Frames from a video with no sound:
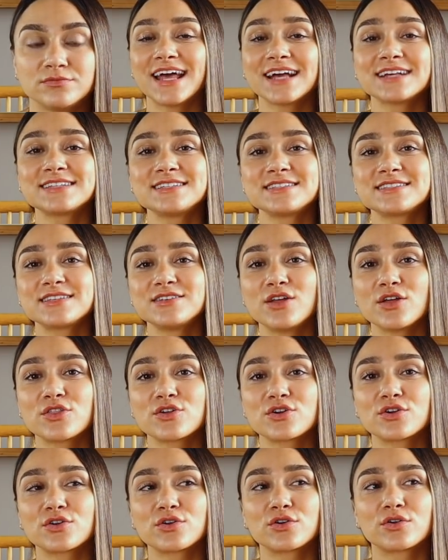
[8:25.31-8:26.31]
Next is
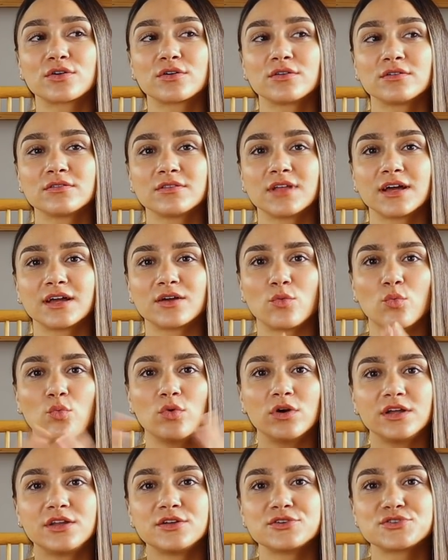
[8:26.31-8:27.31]
another like
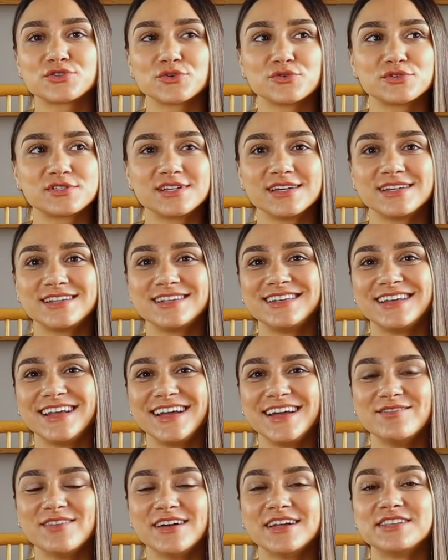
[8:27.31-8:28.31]
wood associated
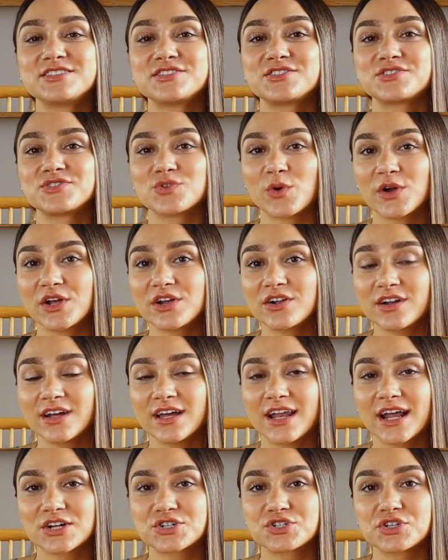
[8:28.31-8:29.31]
name. It's Sawyer.
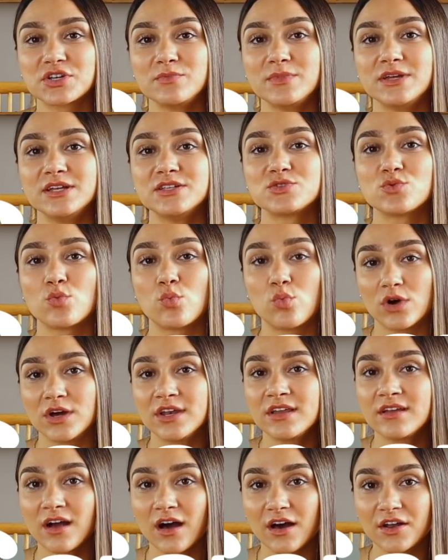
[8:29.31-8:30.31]
It actually means
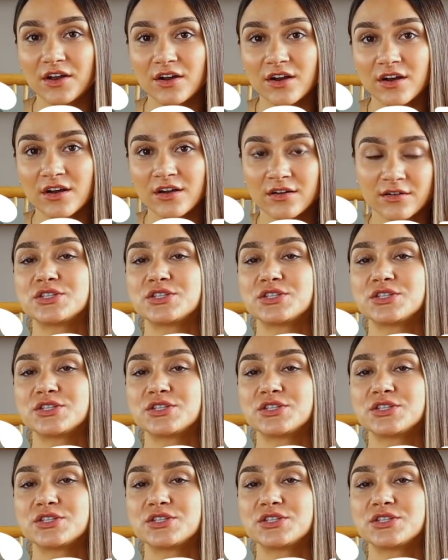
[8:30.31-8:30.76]
woodcutter.